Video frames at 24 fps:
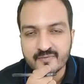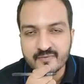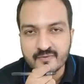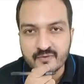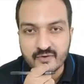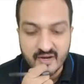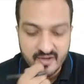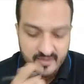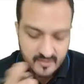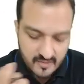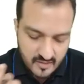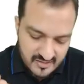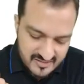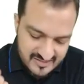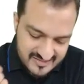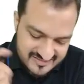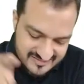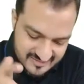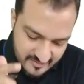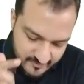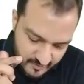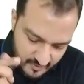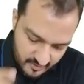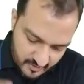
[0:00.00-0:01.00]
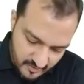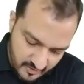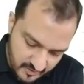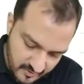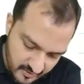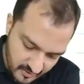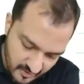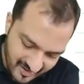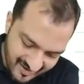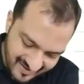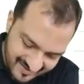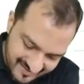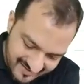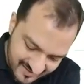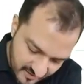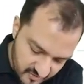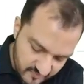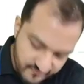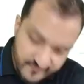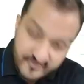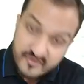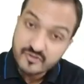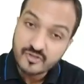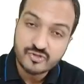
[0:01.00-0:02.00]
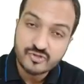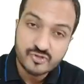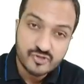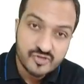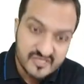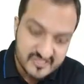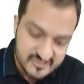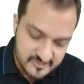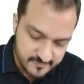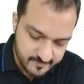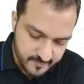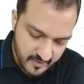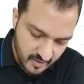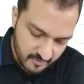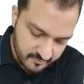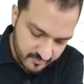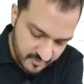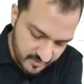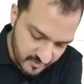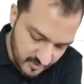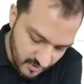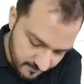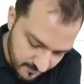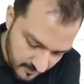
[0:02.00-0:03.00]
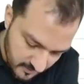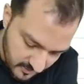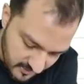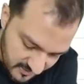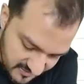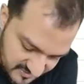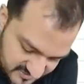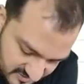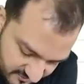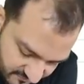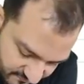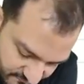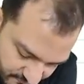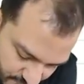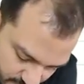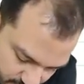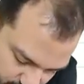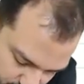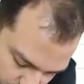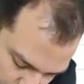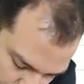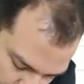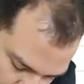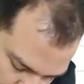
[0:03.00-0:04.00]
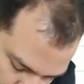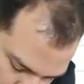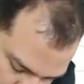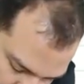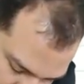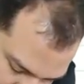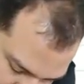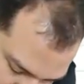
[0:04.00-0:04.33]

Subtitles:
Right? Similarly, again, when the units become double, let's say from 2,